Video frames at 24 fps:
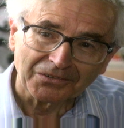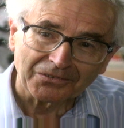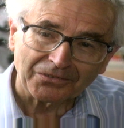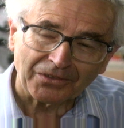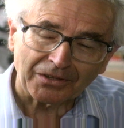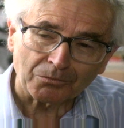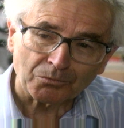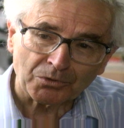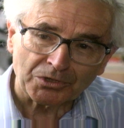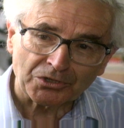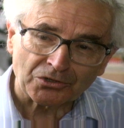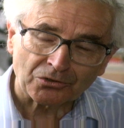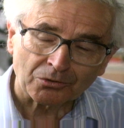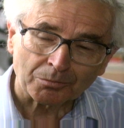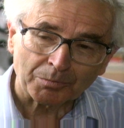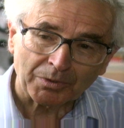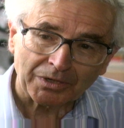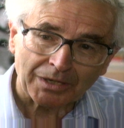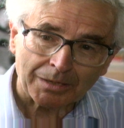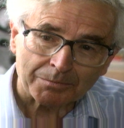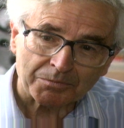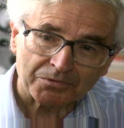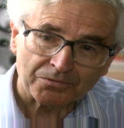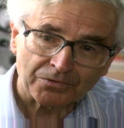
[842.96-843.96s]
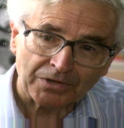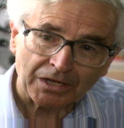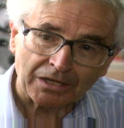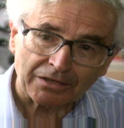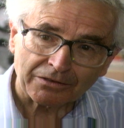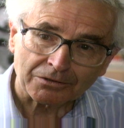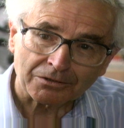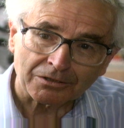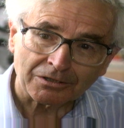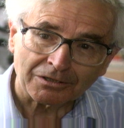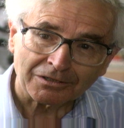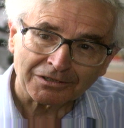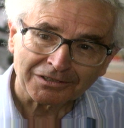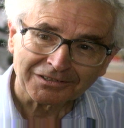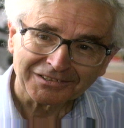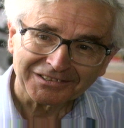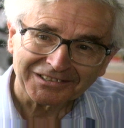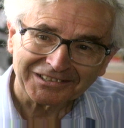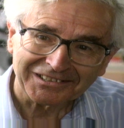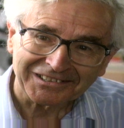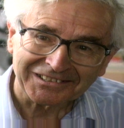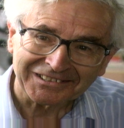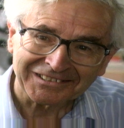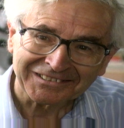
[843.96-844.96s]
then we should perhaps forget the,
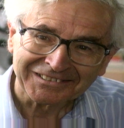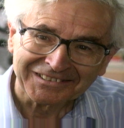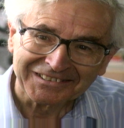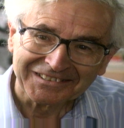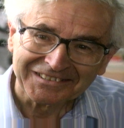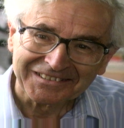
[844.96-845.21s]
uh,